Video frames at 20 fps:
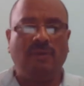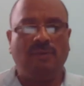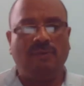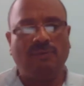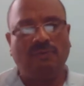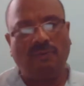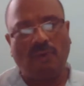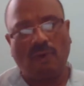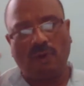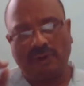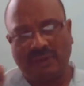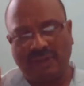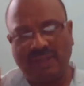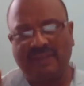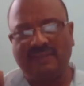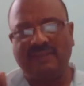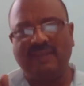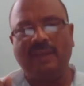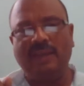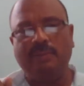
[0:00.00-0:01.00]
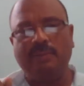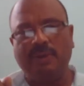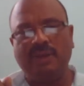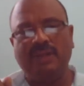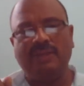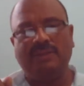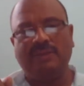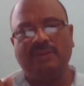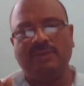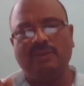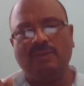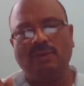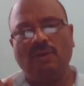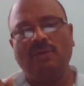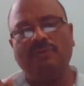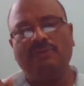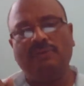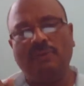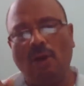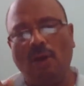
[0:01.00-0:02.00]
For this same reason
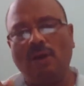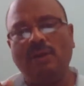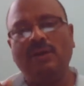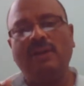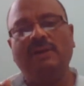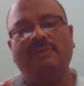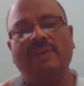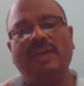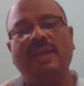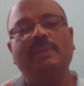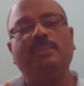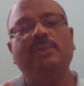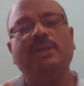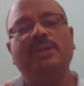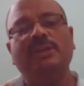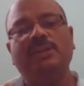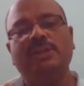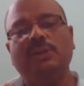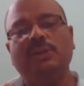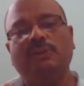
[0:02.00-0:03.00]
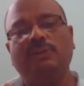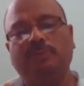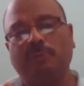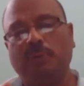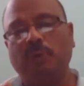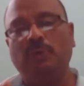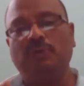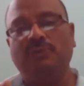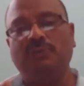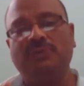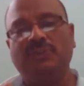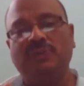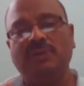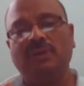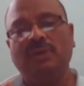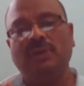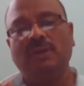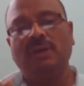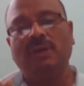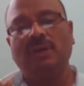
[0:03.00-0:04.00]
of non-availability of proofs
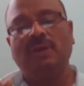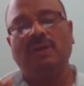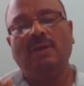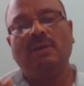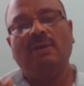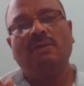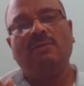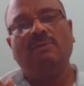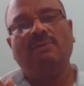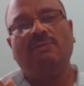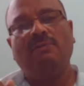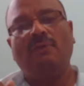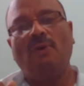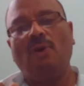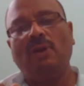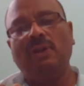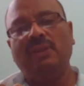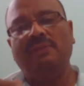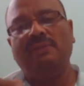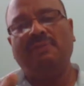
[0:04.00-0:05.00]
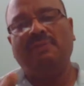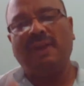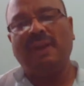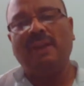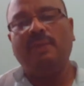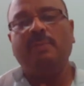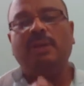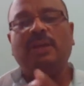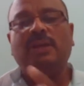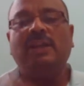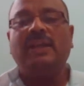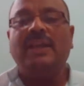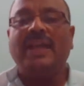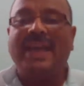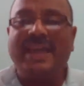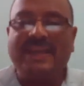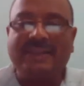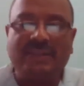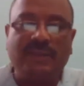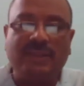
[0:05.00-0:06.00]
for the fundamental
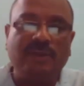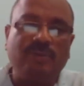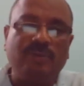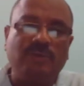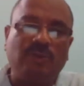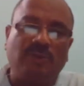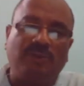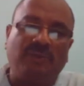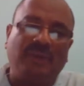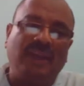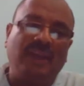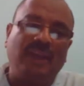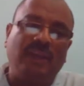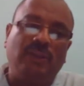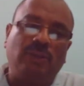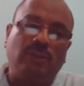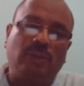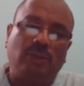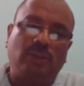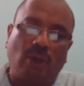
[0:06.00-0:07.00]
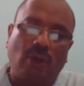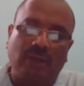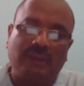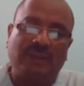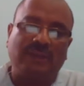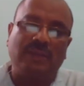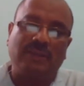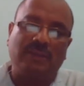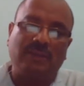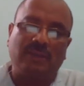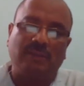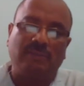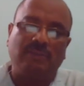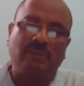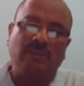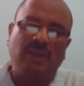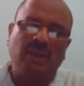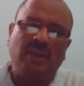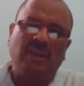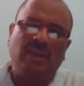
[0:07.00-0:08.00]
axioms of any thought system,
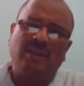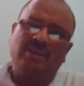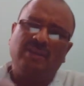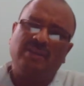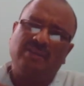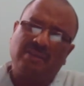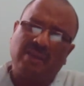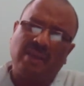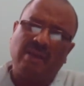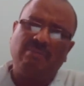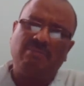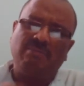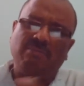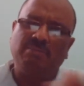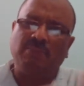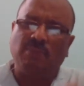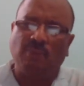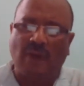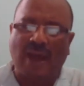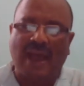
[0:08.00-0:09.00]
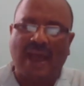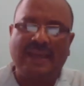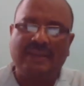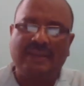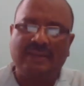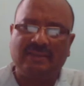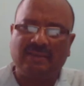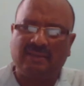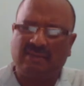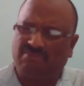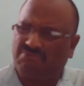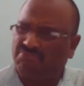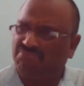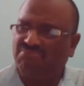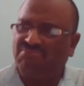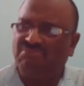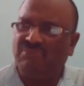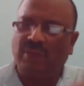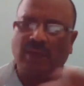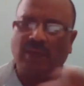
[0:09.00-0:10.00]
some wise
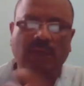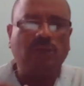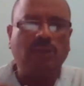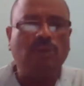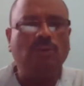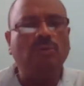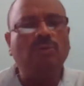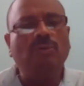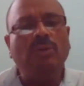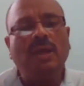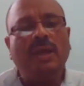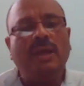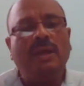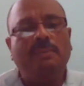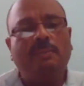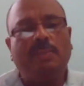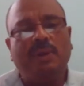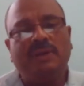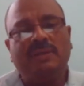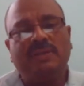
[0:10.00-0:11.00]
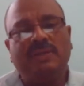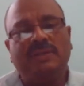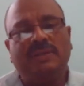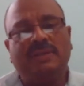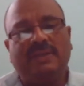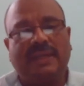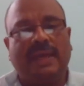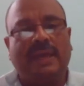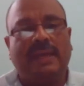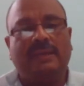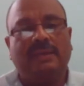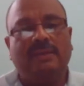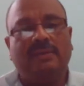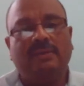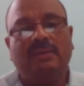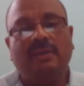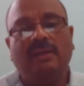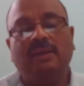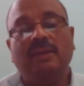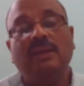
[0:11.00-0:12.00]
Hindu person said
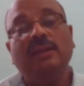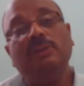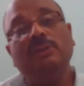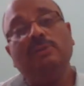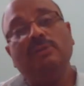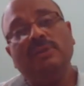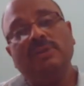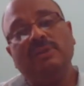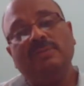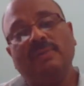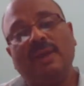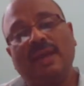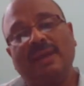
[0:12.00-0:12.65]
that Hinduism